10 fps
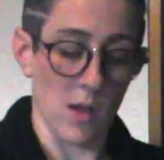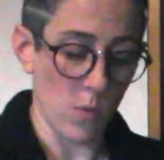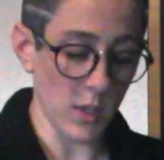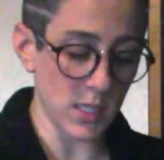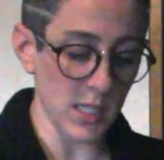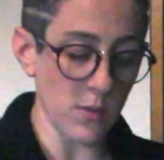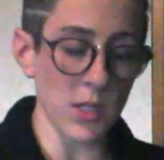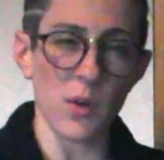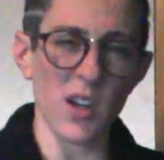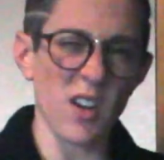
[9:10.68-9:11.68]
What sound
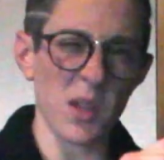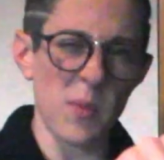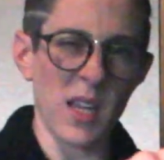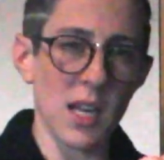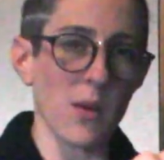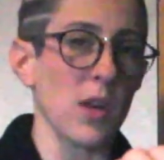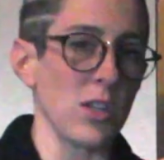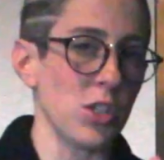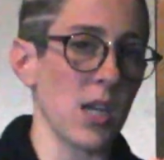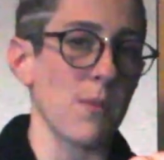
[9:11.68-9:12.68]
do you hear at the beginning when I
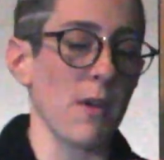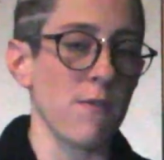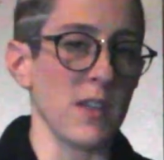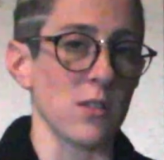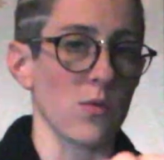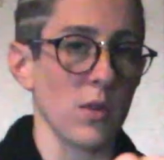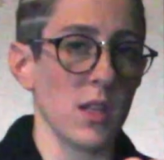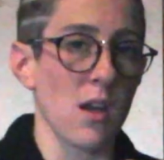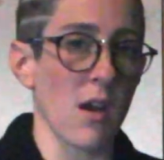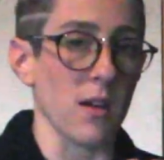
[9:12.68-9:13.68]
shake my fist
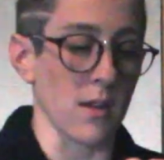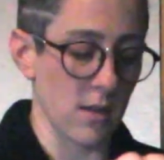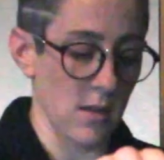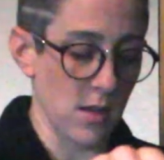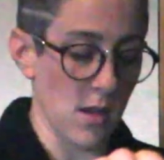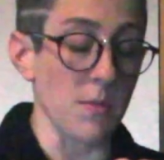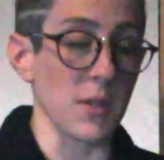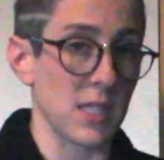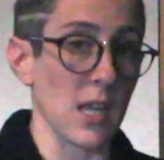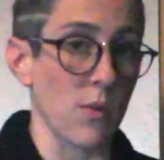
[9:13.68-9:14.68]
really hard? Let
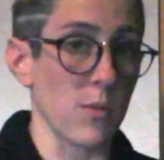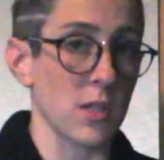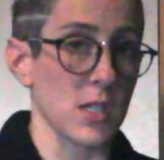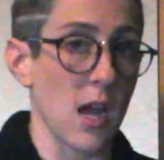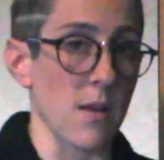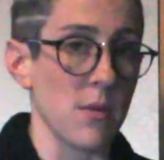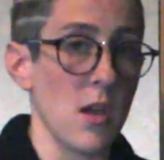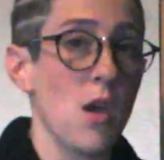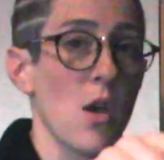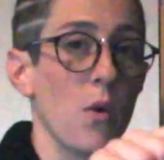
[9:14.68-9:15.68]
me say it one more time.
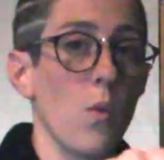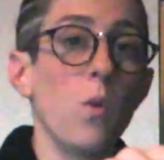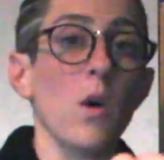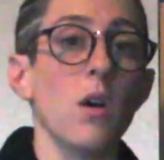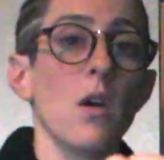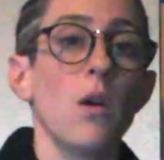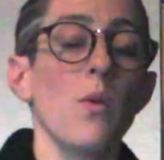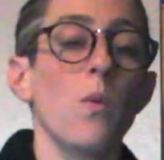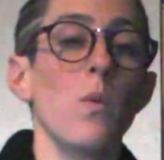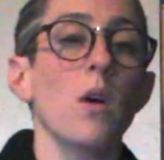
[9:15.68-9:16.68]

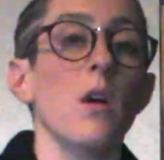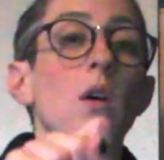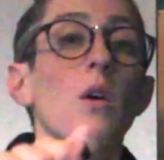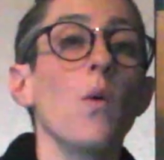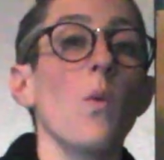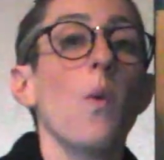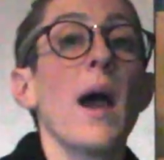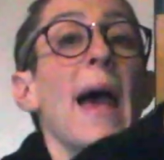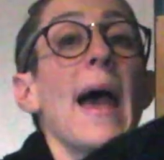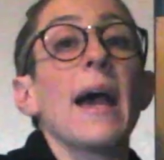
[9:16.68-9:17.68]

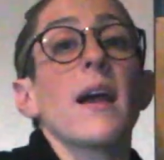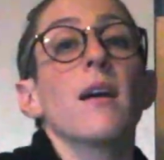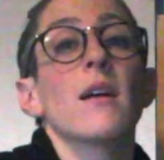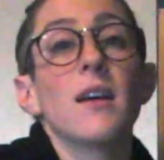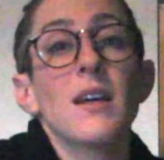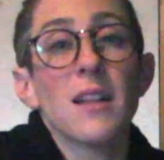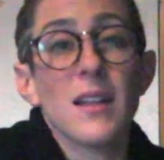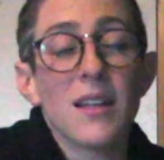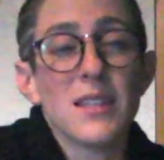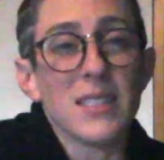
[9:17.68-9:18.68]
Wag.
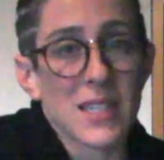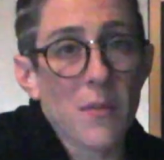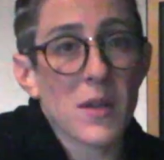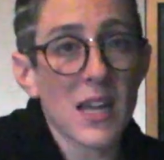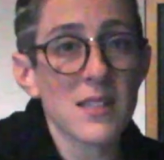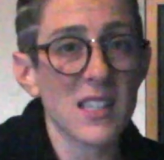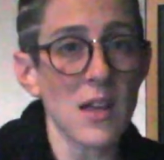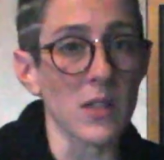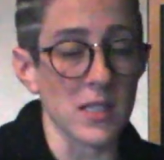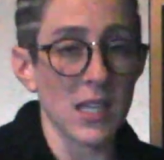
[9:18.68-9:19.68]
Tell me that
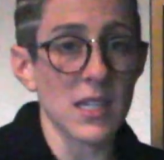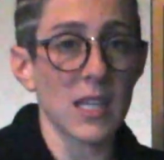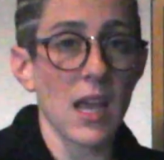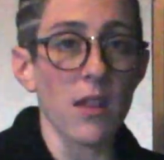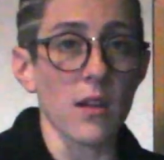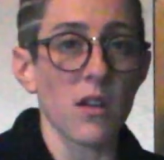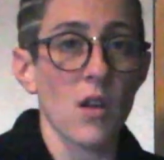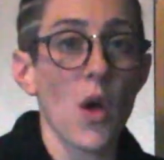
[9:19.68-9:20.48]
sound. Let's say it together.